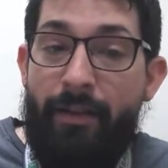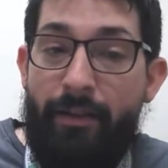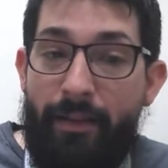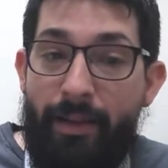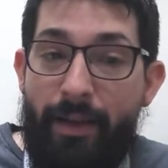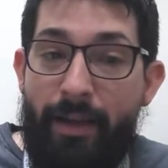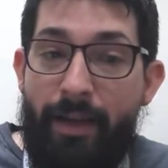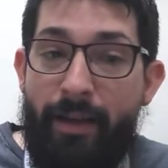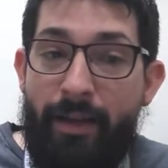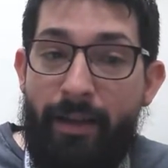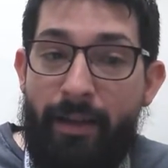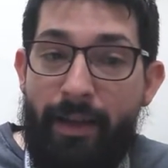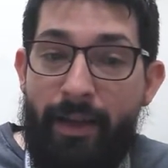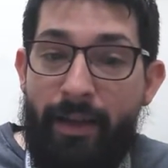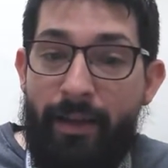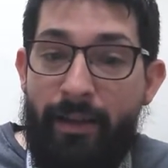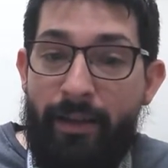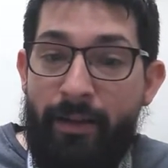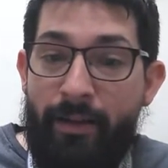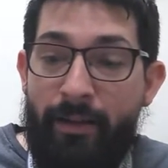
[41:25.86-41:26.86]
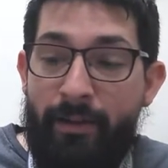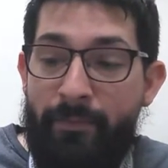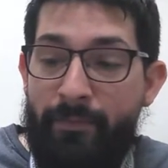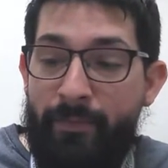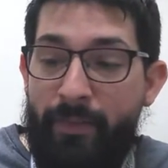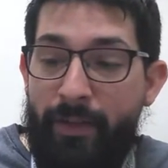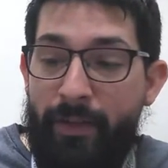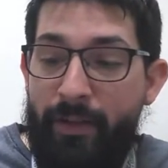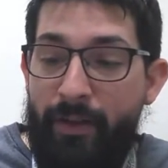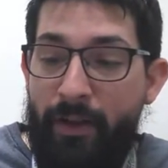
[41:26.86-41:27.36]
Yeah.
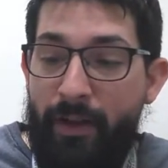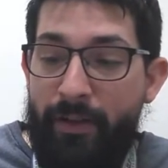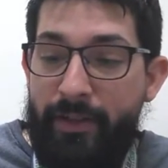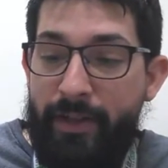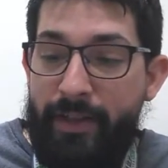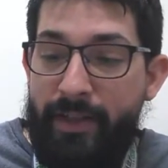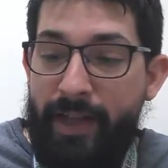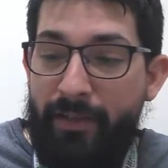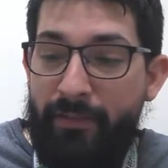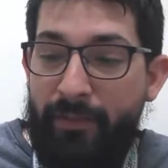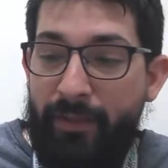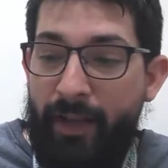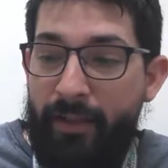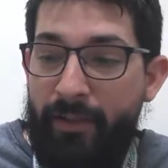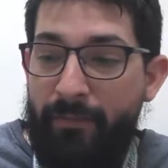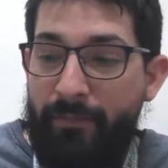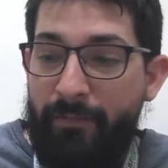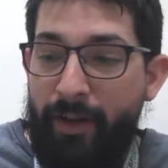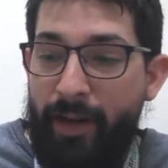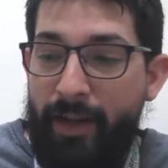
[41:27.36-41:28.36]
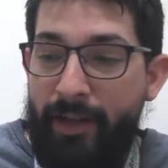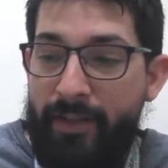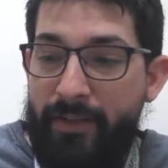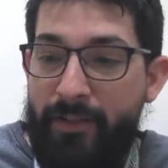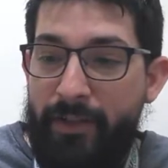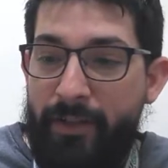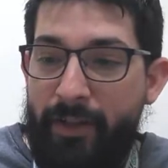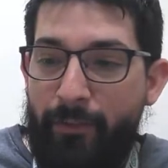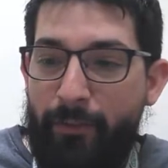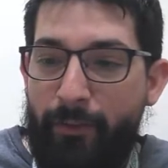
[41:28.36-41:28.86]
I just have a lot of
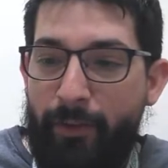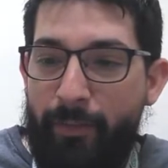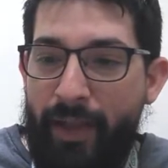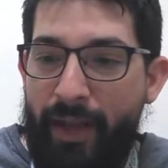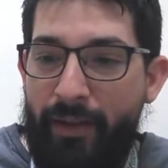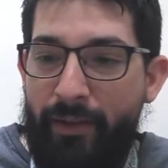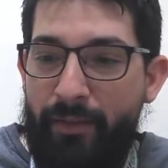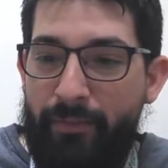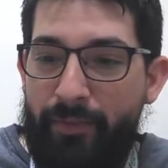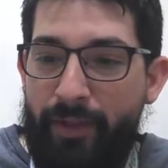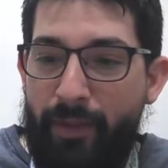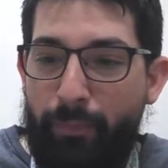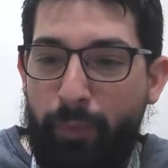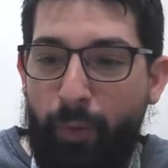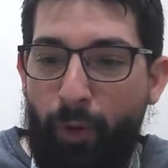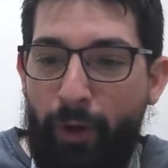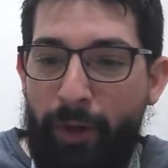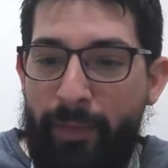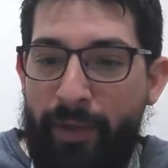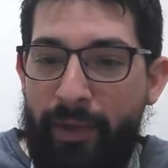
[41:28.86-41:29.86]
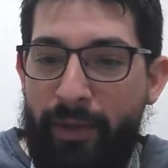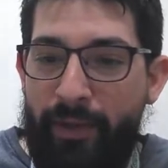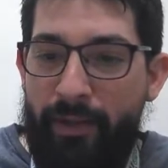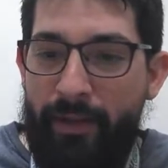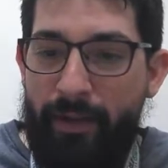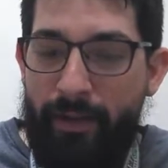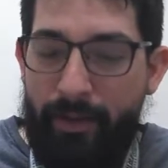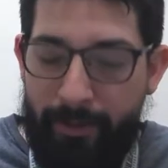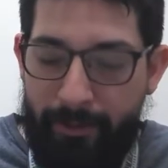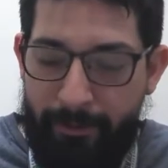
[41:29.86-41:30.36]
friends, from that deployment.
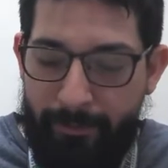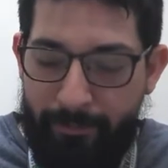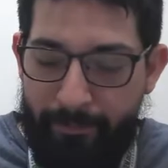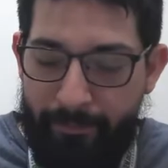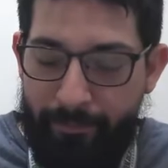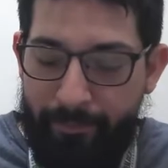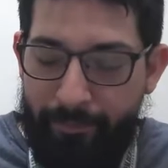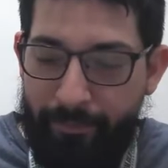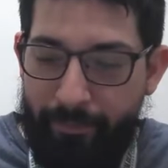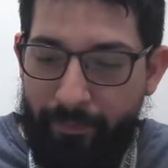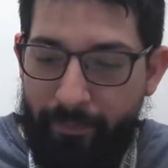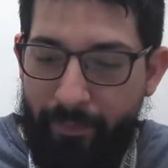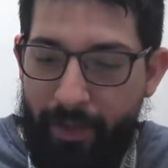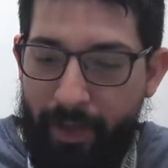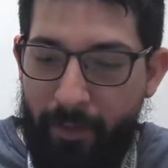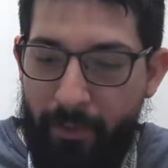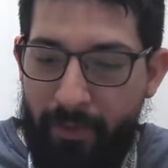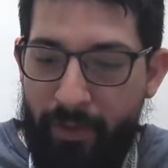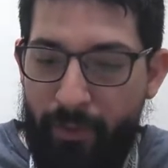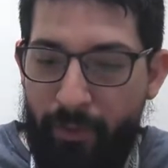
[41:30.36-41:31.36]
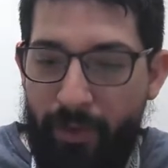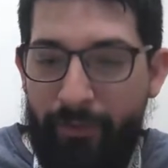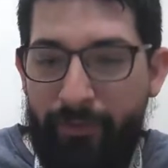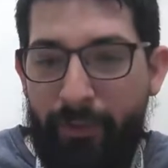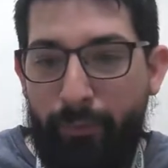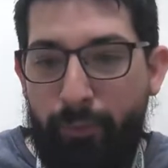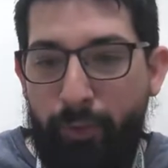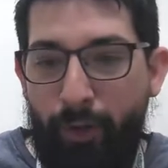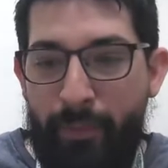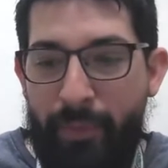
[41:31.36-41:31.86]
It was a rough
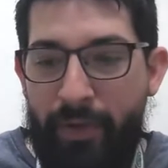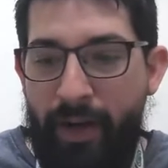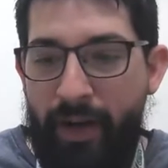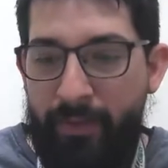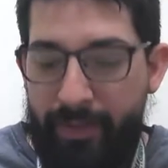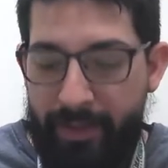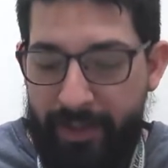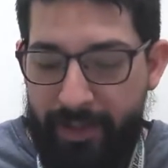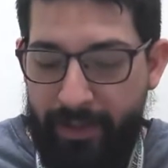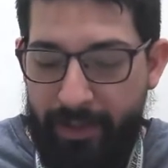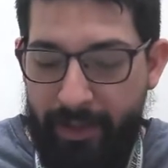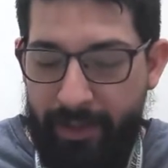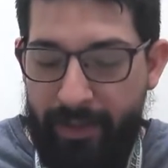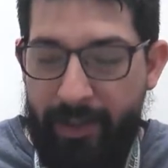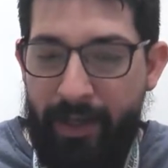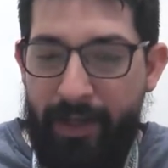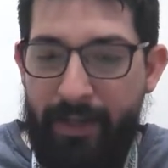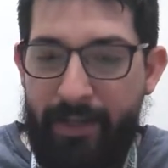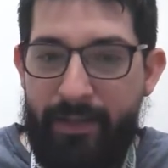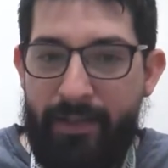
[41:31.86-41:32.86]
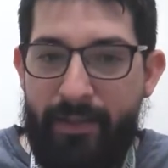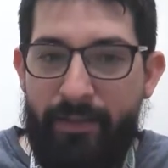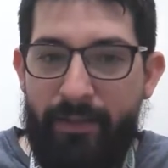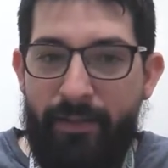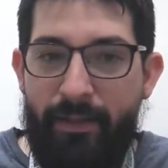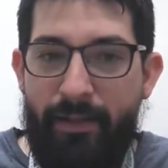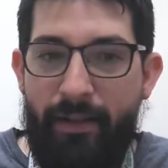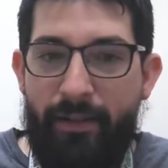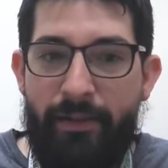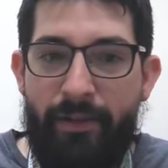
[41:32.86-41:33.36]
deployment. Obviously, a lot of guys,
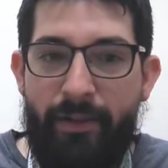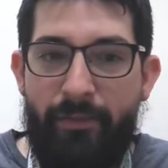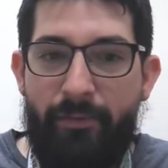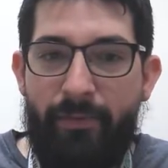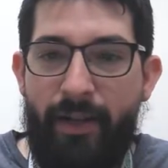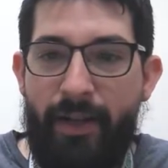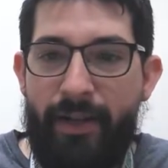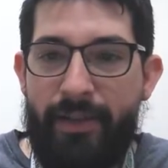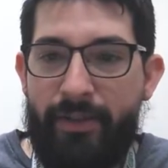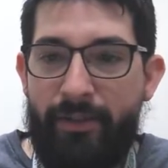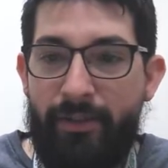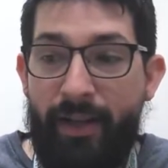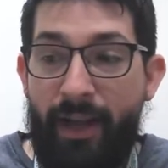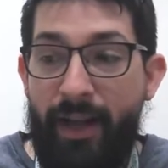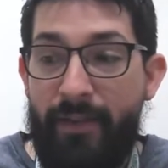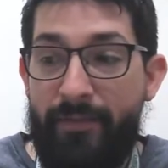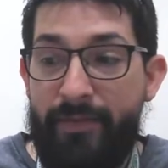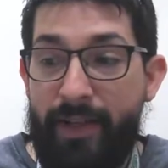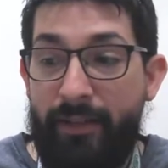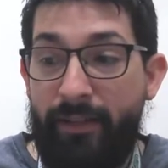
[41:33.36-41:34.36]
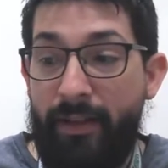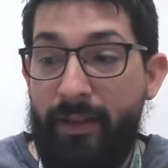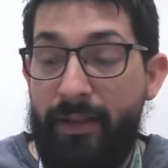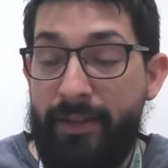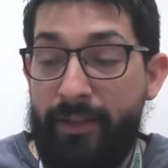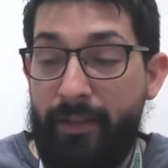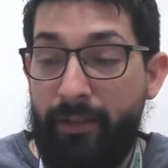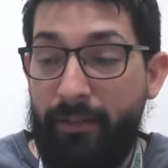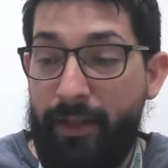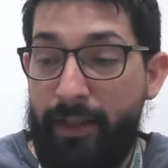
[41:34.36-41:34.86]
lost their lives and
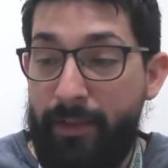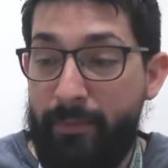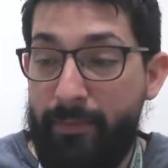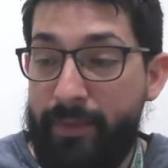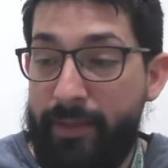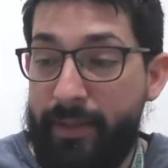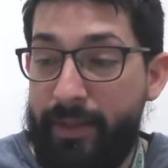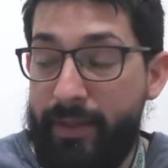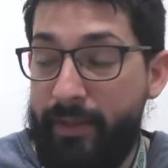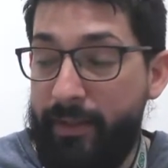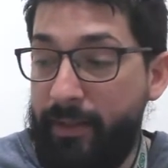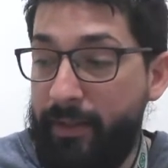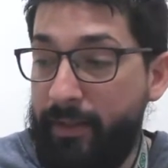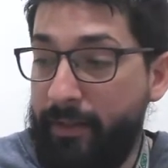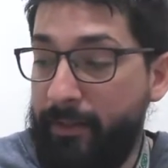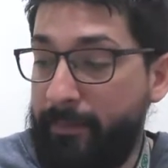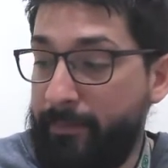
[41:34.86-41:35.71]
lost their limbs.